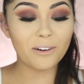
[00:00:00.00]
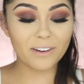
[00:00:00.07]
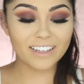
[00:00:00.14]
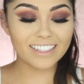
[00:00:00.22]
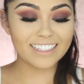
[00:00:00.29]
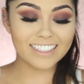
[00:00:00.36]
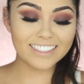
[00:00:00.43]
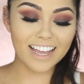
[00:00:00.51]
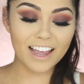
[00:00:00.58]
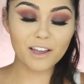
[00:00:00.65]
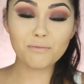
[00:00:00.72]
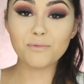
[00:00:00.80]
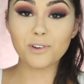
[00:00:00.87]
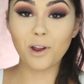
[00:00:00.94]
Oh my goodness,
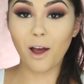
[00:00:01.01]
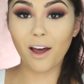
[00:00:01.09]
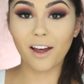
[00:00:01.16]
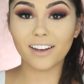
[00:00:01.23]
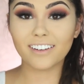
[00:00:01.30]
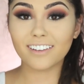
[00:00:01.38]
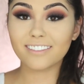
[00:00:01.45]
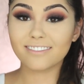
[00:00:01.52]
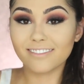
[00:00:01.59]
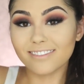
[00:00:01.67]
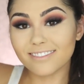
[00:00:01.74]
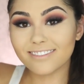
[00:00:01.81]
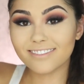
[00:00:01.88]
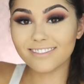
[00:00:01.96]
I'm not
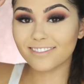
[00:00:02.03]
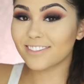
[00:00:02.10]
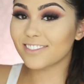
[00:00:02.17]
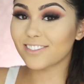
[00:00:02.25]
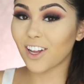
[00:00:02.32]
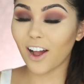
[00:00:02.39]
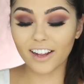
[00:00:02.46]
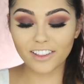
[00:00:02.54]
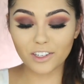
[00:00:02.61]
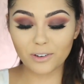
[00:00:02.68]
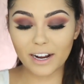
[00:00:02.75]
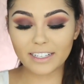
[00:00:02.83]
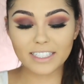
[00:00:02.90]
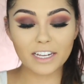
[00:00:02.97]
in
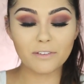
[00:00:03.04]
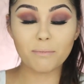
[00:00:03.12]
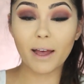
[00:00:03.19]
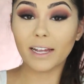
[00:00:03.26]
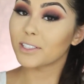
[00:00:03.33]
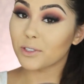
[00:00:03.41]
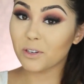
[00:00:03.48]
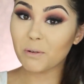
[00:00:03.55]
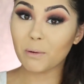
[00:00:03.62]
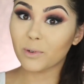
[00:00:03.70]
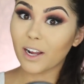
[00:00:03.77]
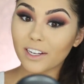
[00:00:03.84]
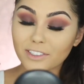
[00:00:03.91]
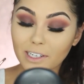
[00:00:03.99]
the right state of mind to
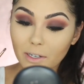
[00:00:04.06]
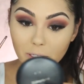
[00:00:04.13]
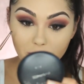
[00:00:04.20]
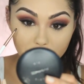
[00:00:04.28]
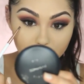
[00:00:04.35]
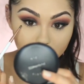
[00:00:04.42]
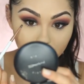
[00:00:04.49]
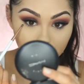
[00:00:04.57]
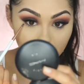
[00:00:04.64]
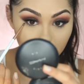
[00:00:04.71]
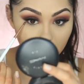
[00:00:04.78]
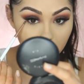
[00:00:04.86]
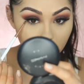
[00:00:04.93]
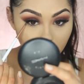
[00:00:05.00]
remember eyeshadow colors right
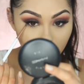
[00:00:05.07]
now.